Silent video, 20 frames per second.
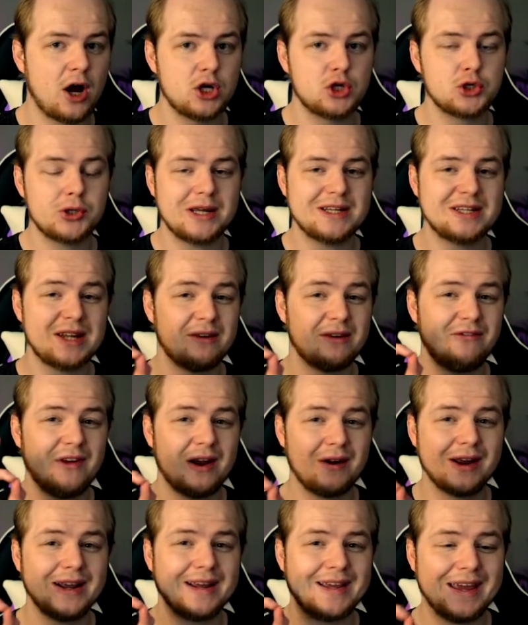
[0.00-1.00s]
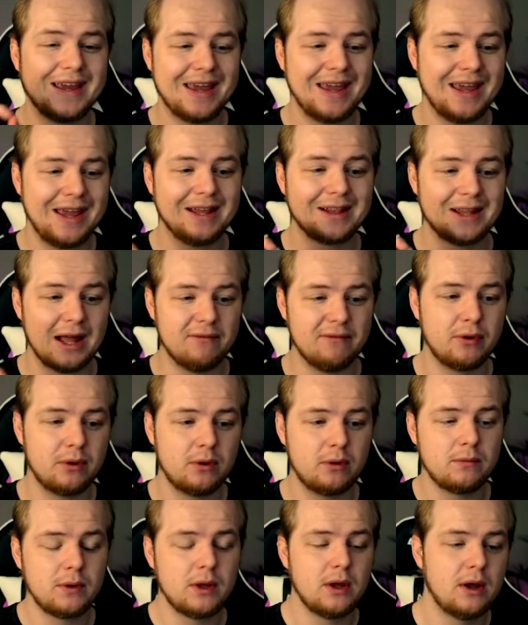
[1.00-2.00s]
hundred is a very key
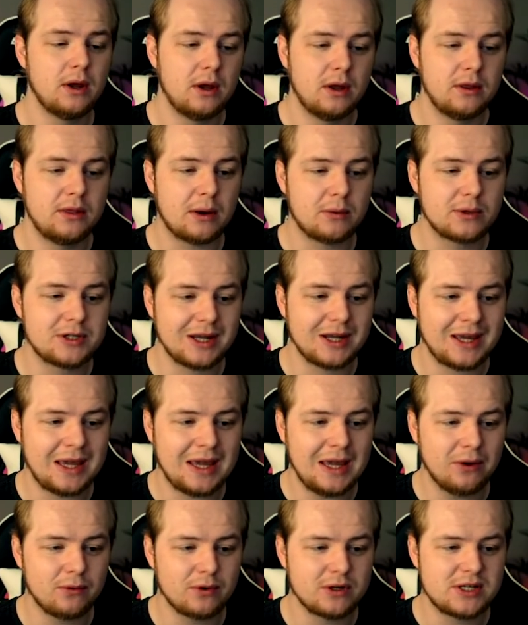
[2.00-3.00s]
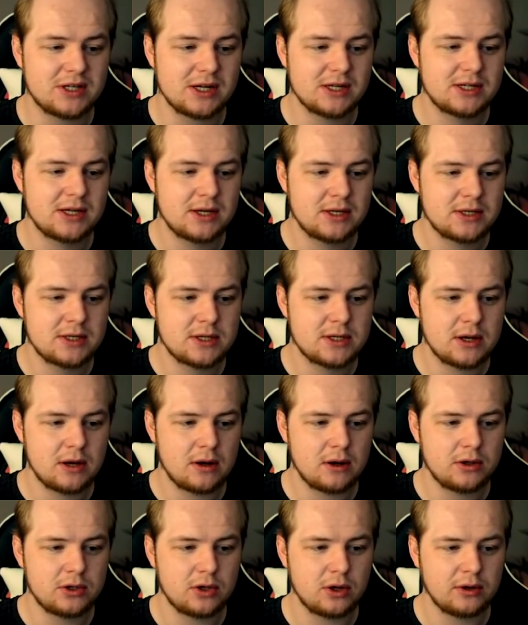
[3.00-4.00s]
level. That was a key resistance
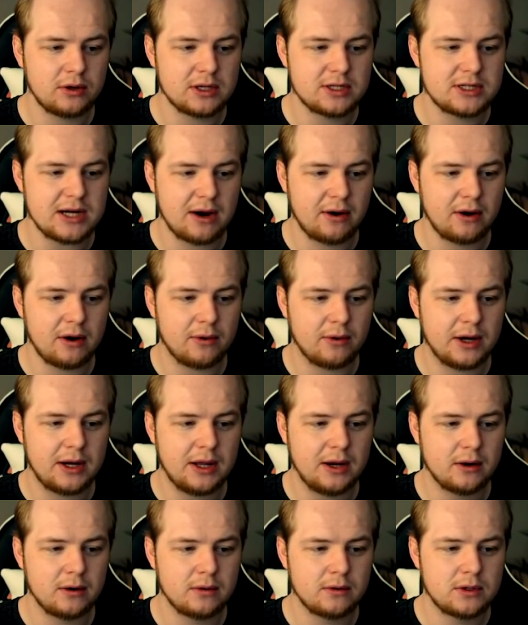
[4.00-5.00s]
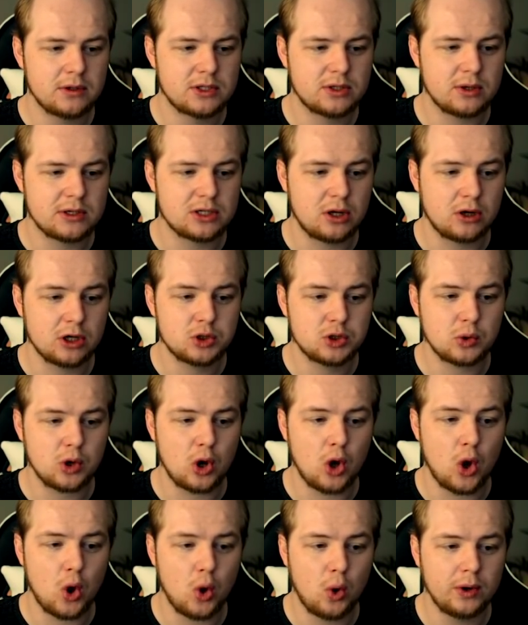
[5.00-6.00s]
during this area right here. So as long as we're
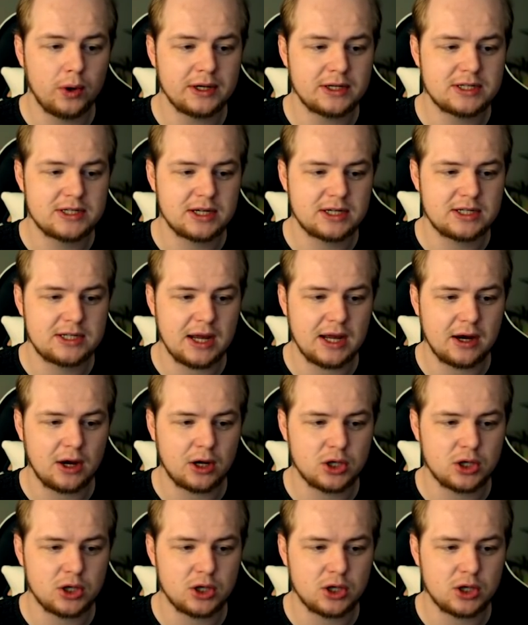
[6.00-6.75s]
holding sixty-eight